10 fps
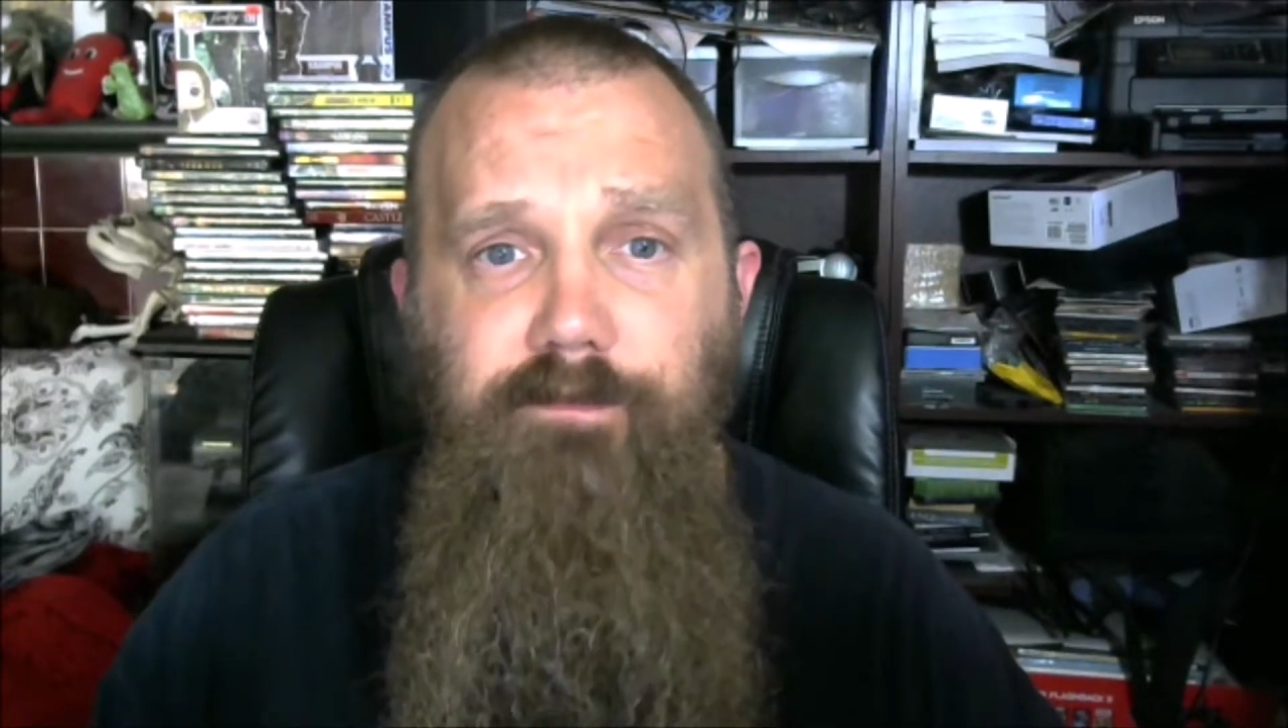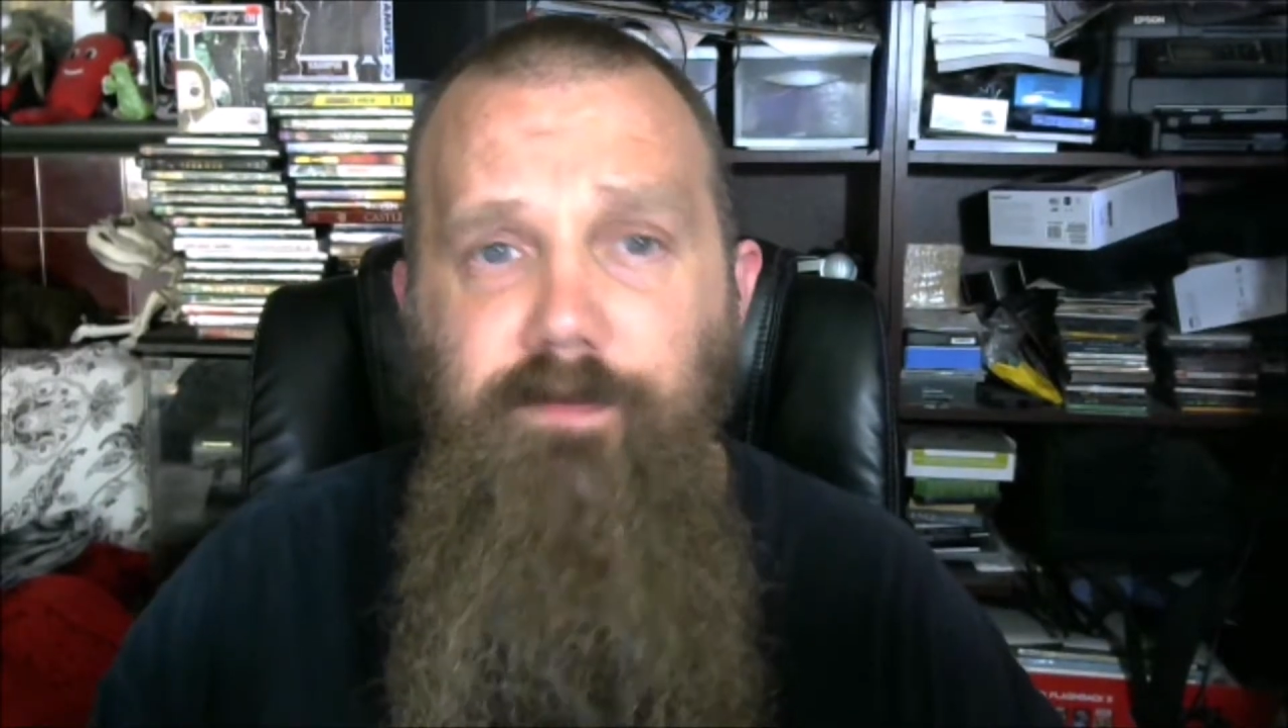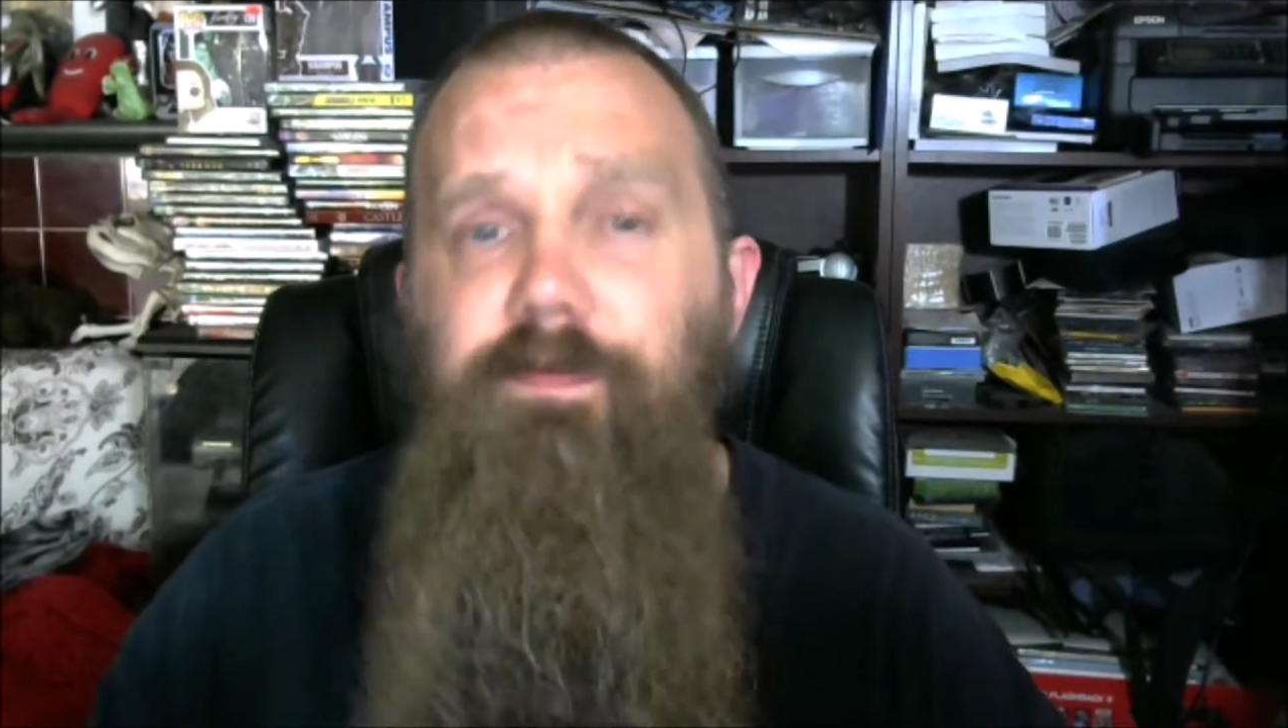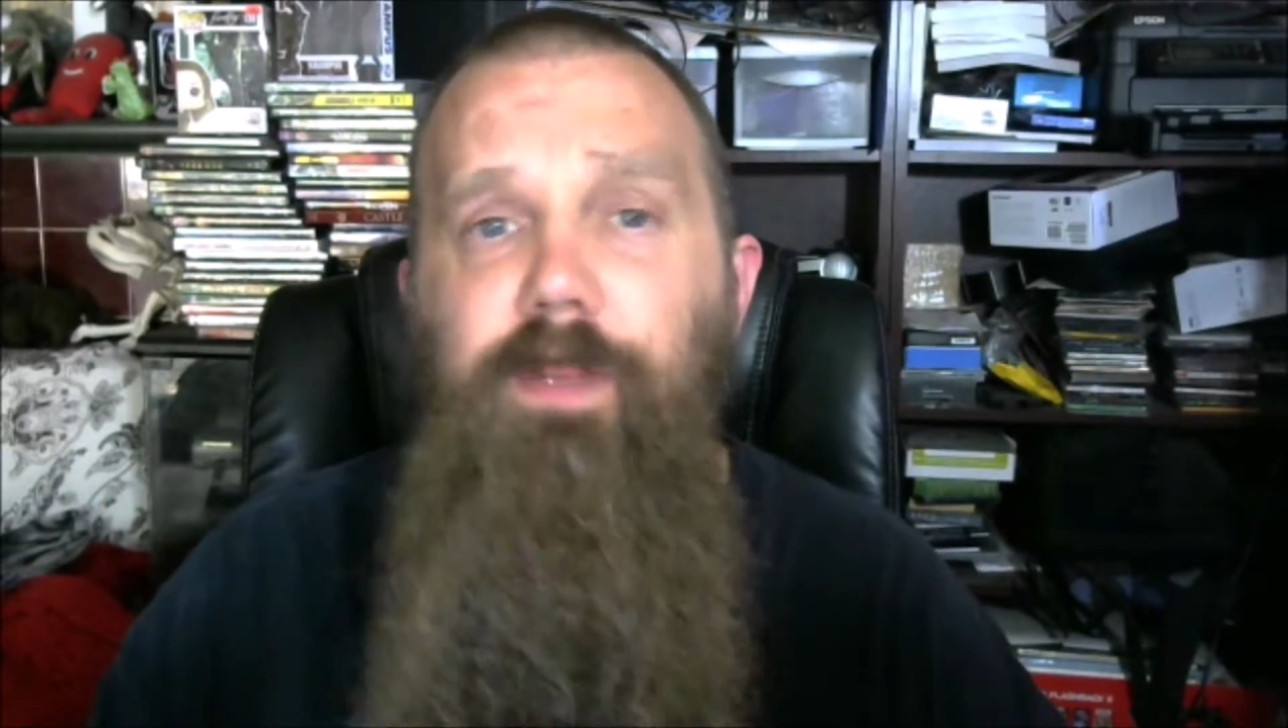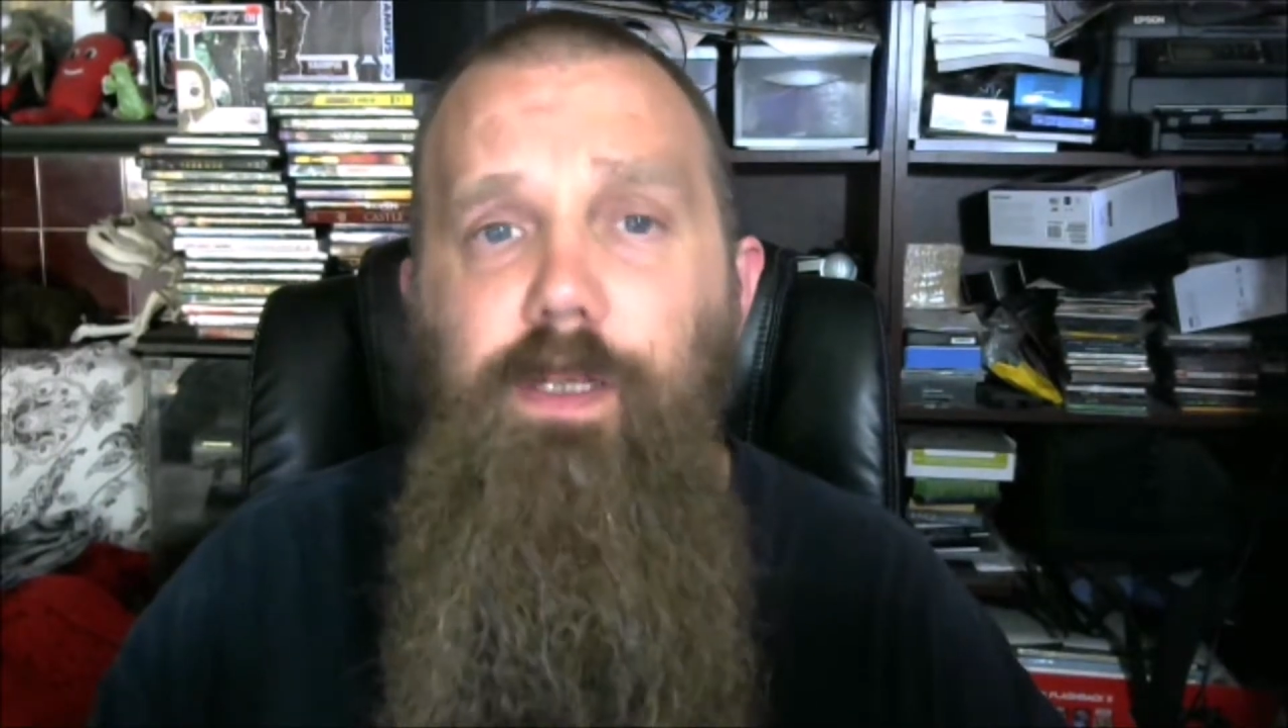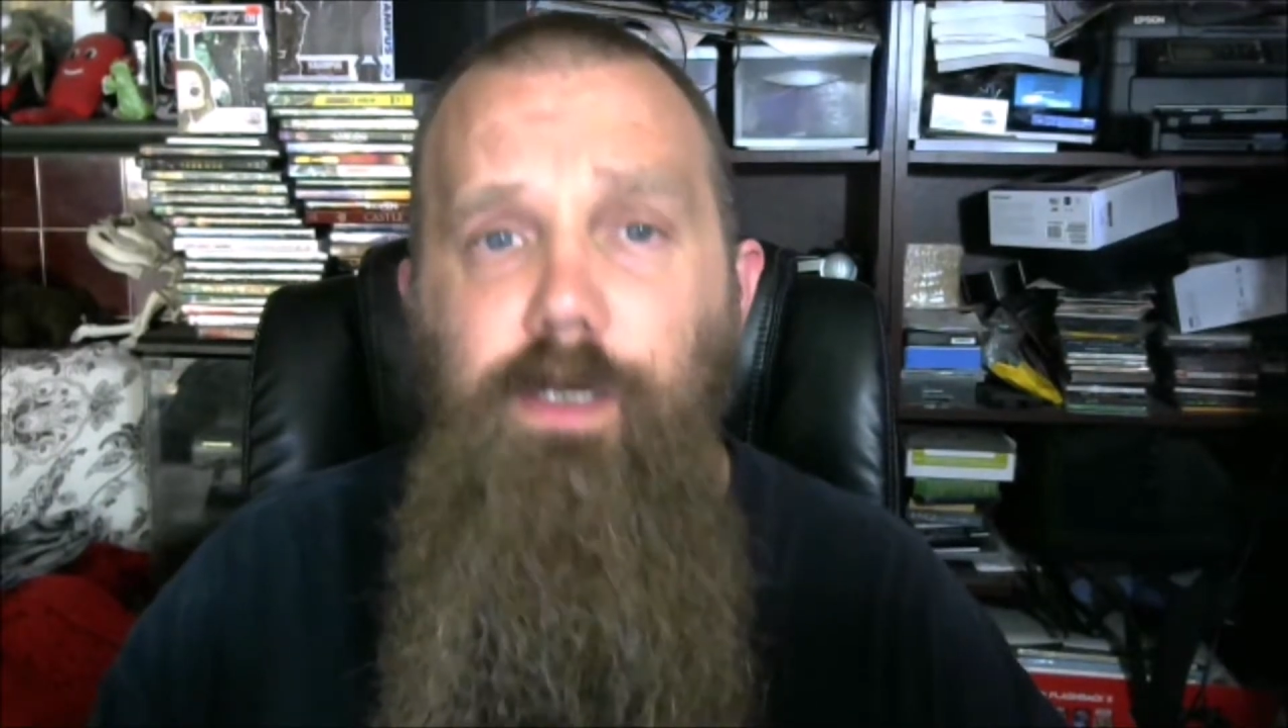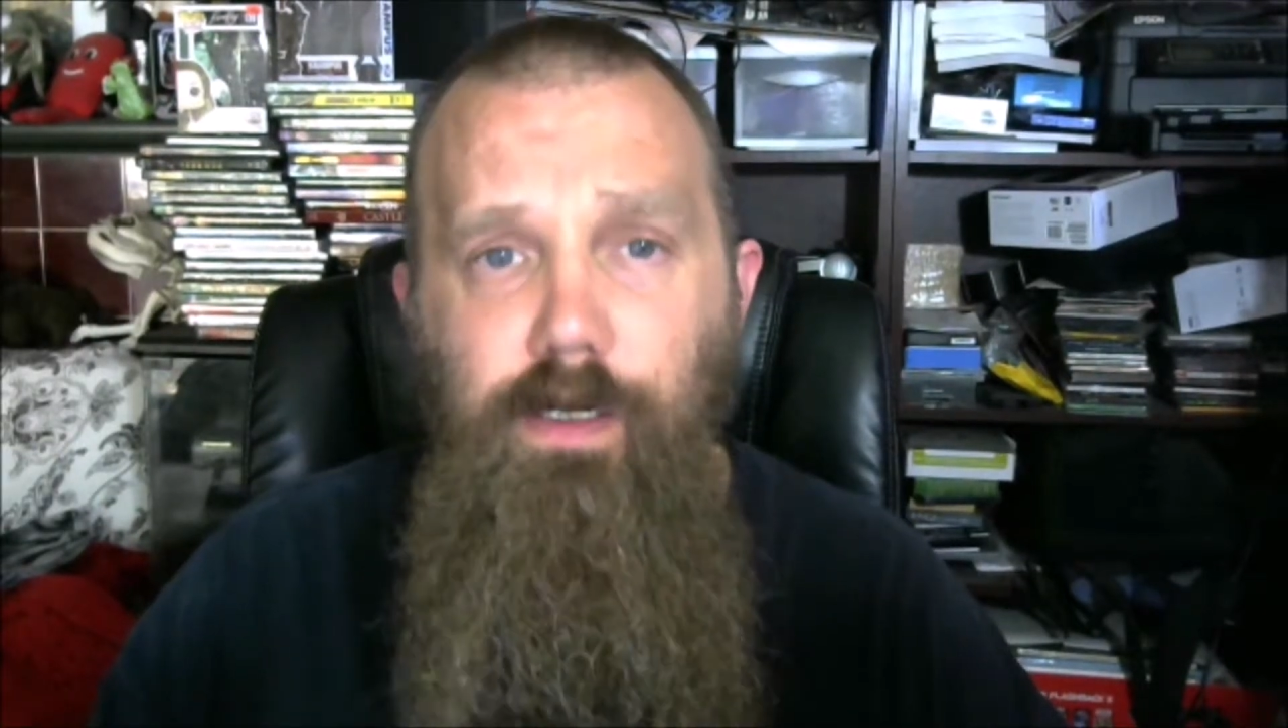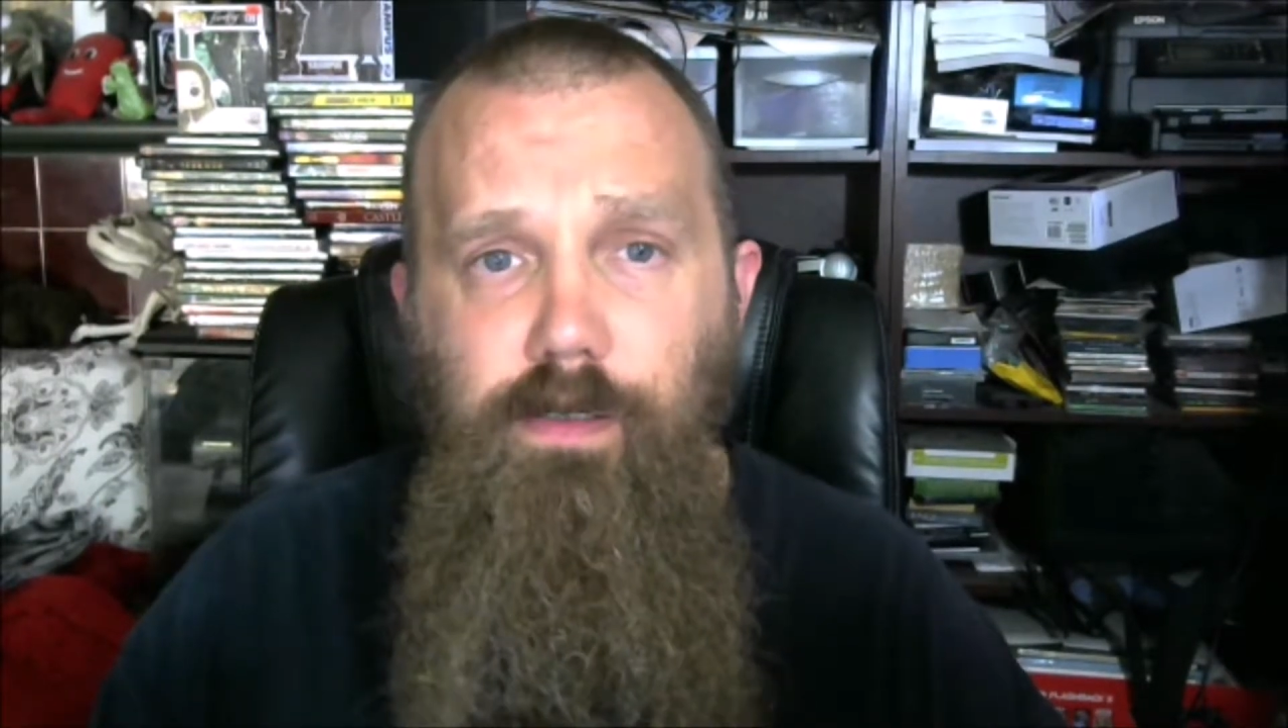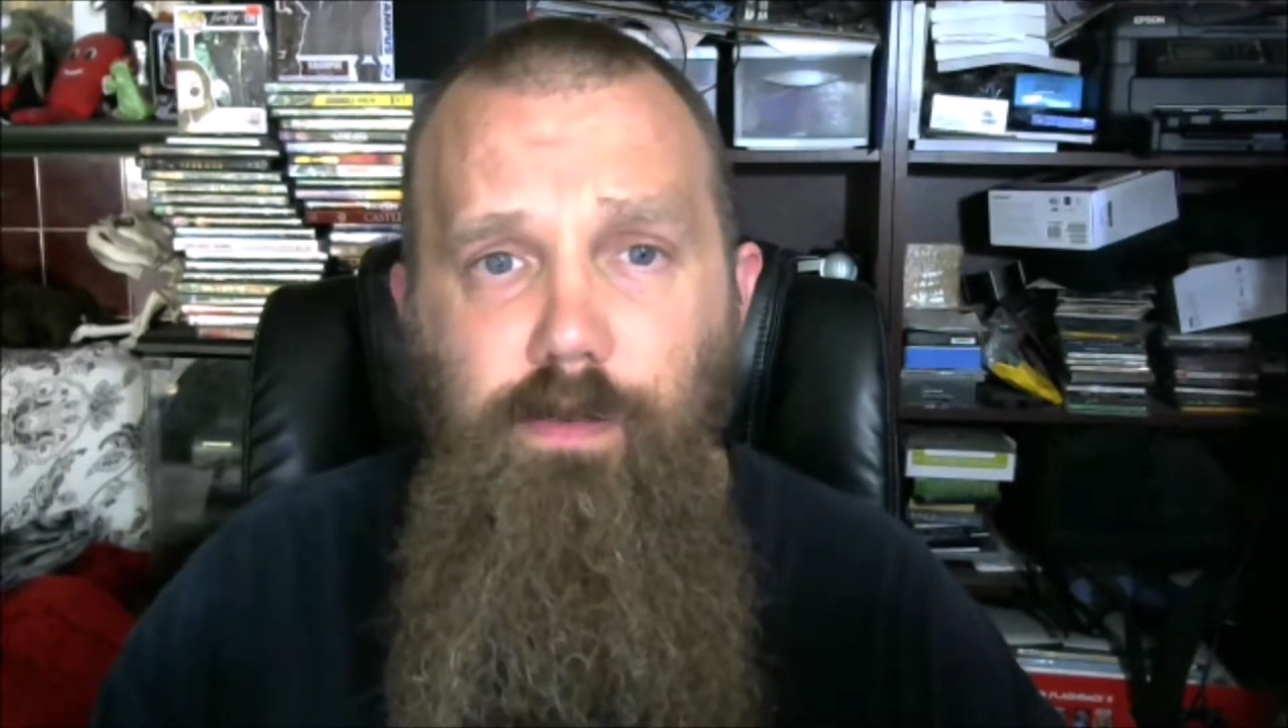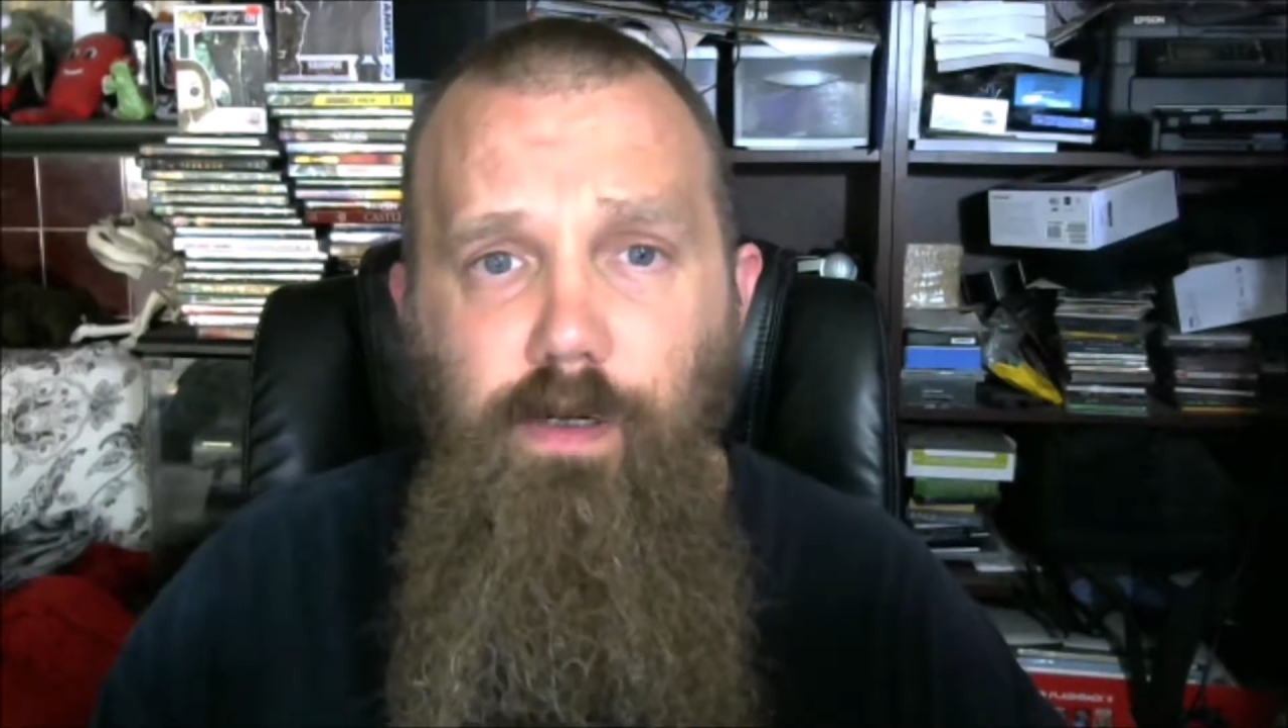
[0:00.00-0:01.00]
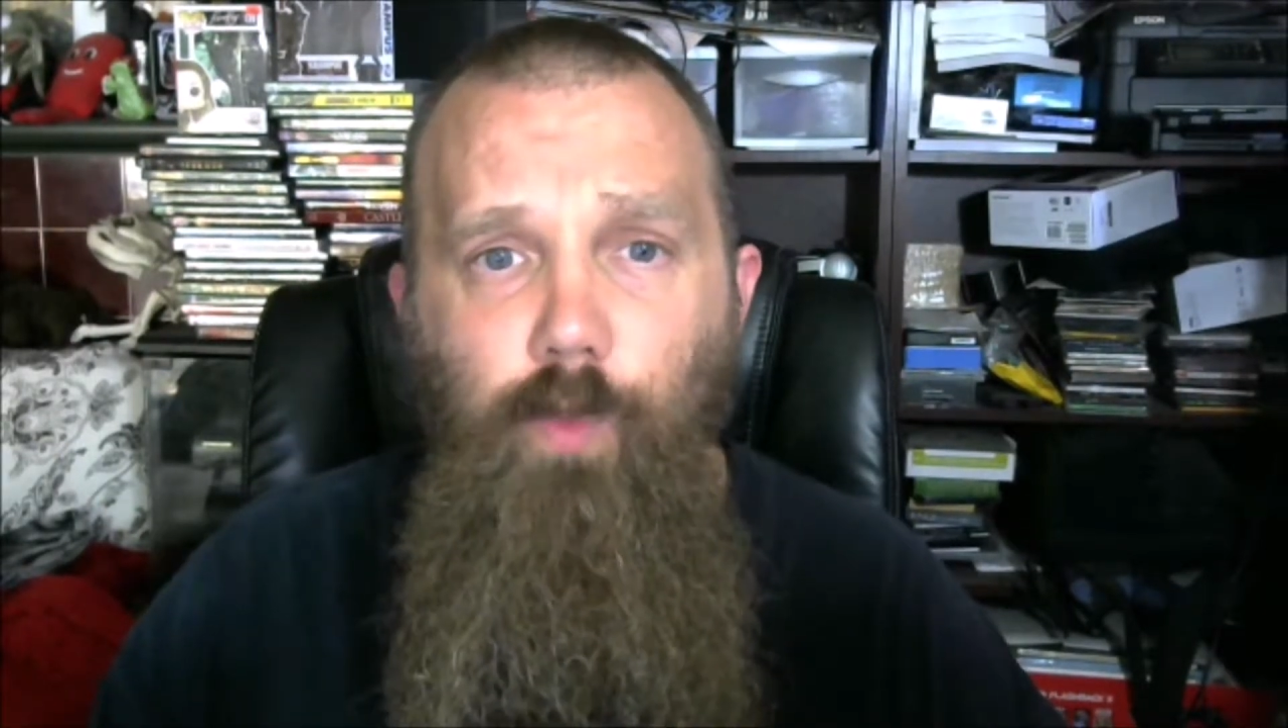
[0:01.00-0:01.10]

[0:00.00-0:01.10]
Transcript: 15-year